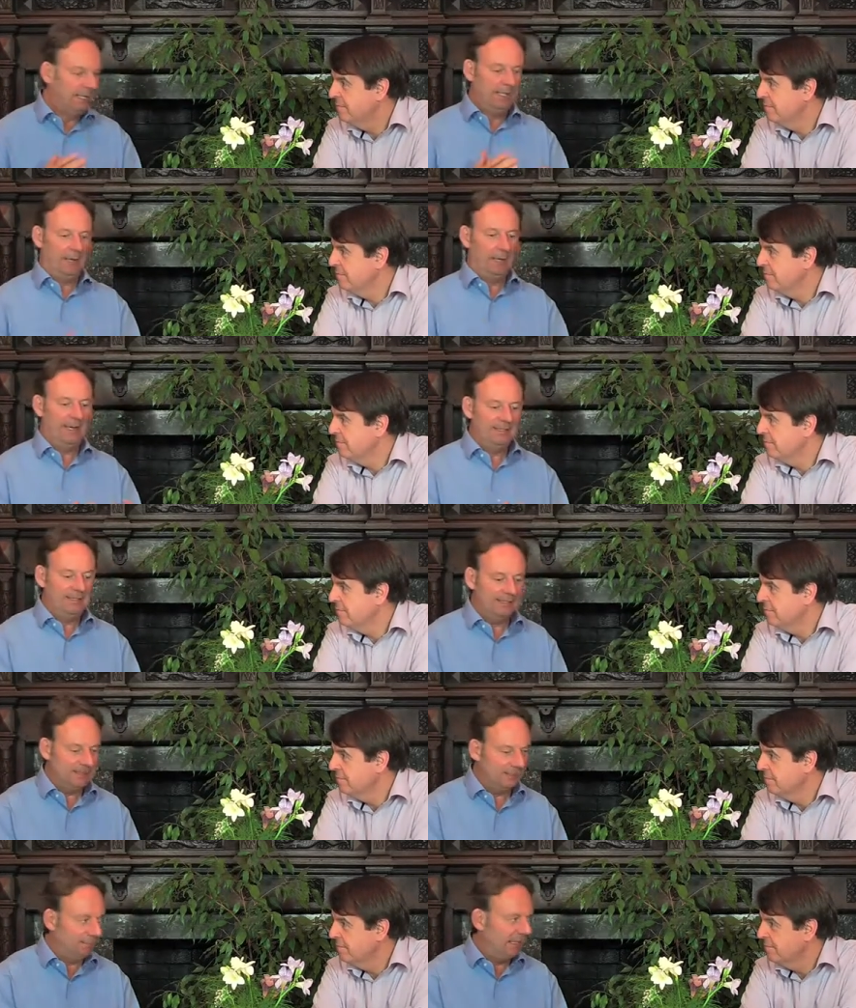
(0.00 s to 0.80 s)
Speaker 1: you know,
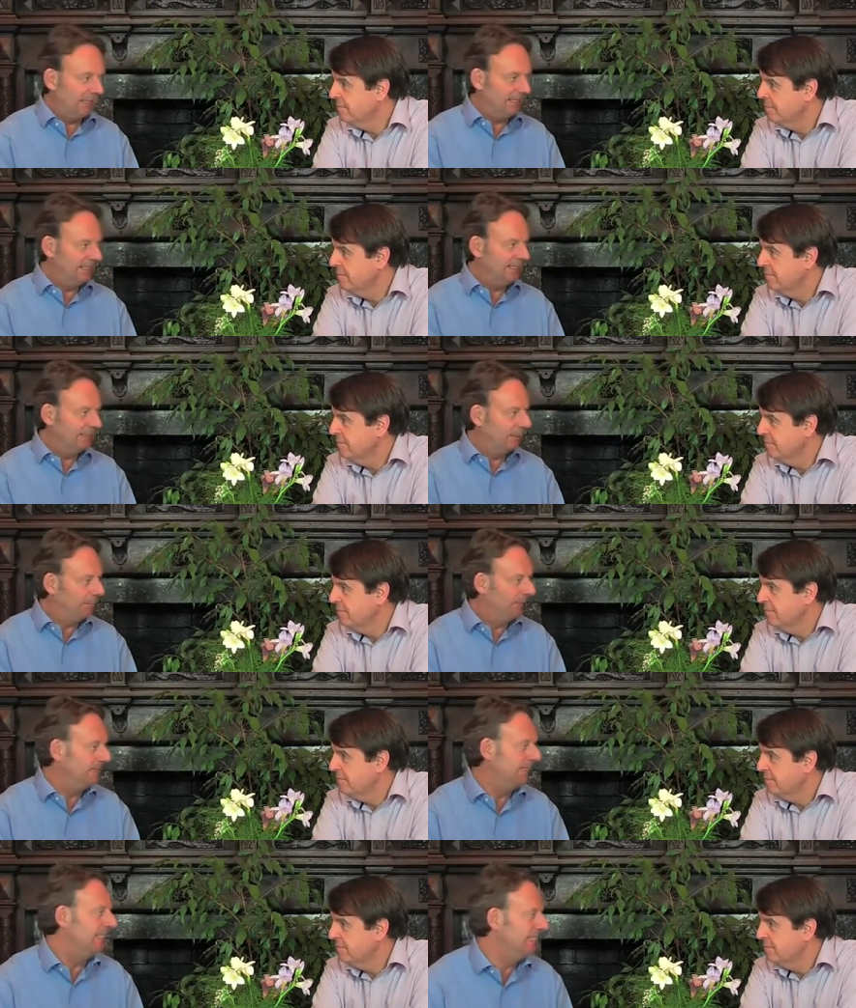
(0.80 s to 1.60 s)
anticipating
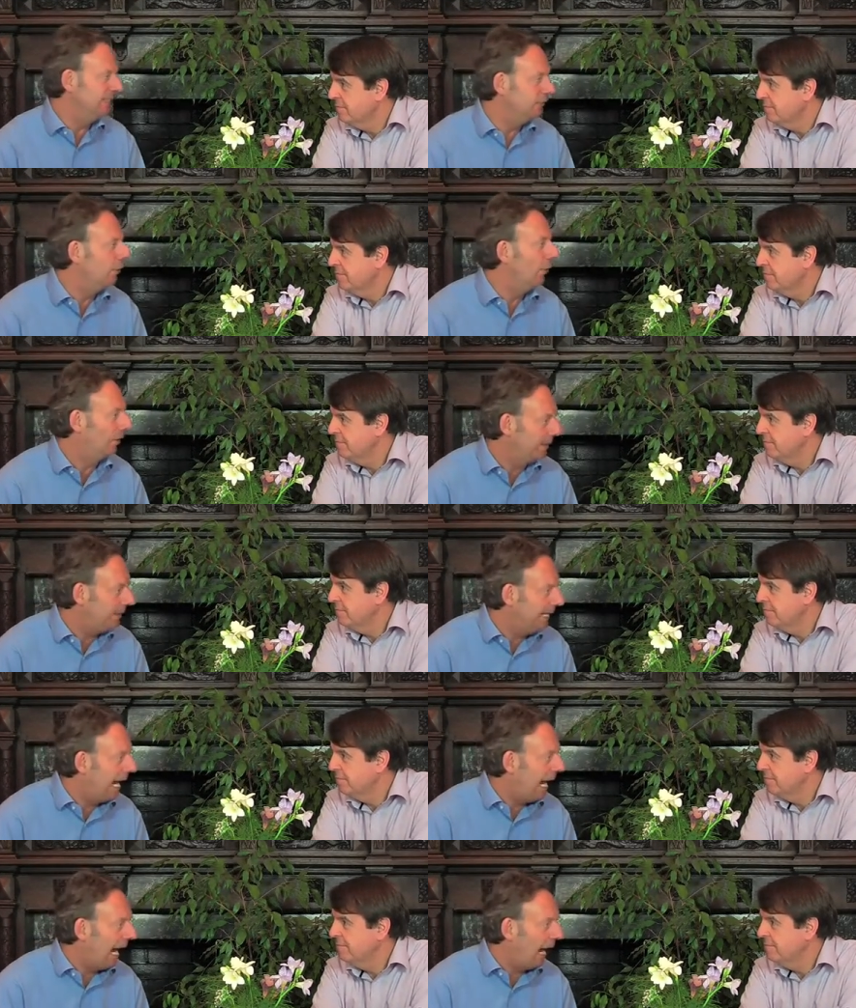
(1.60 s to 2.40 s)
something that is not
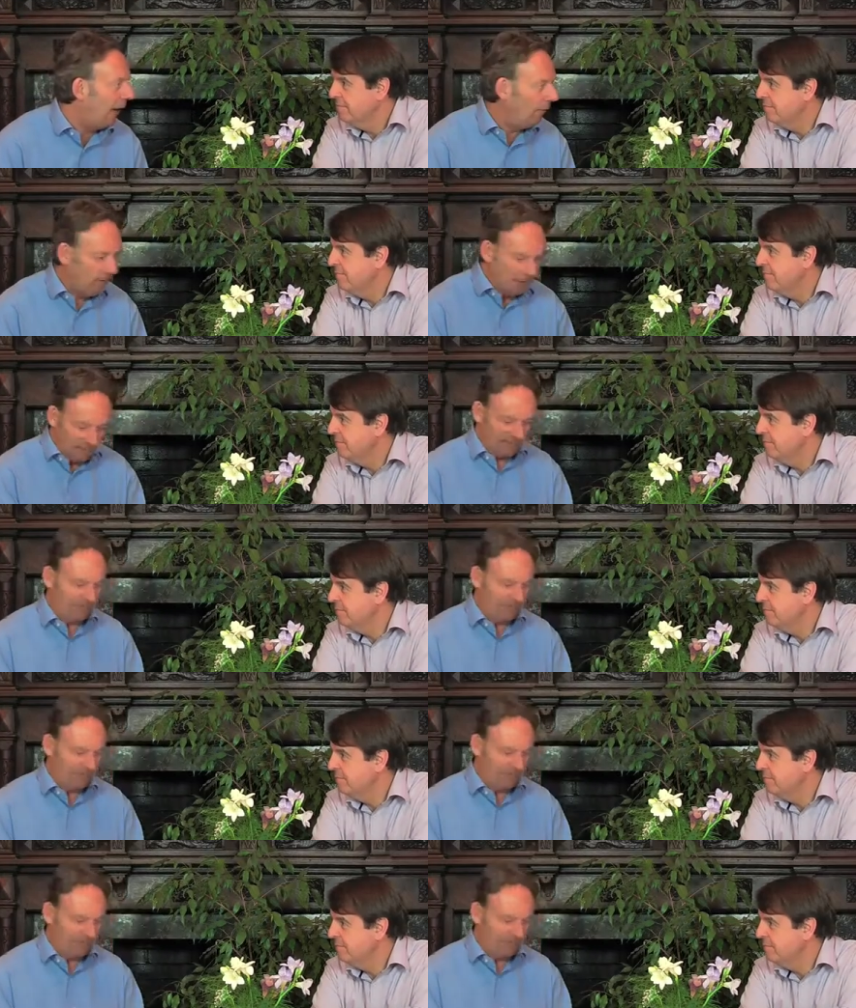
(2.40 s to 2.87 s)
now